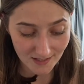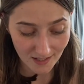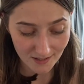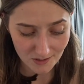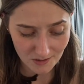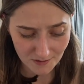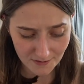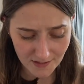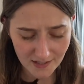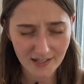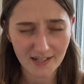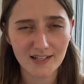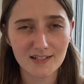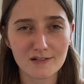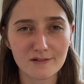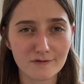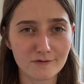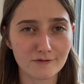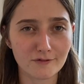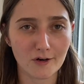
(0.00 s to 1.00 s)
I don't think I had to
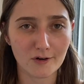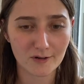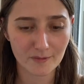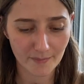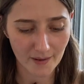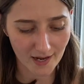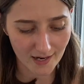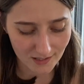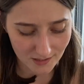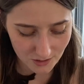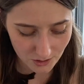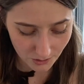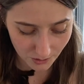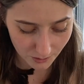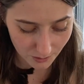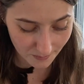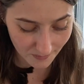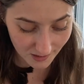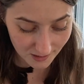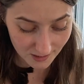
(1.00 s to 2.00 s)
frog back
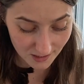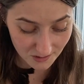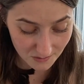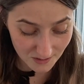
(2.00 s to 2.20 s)
too much,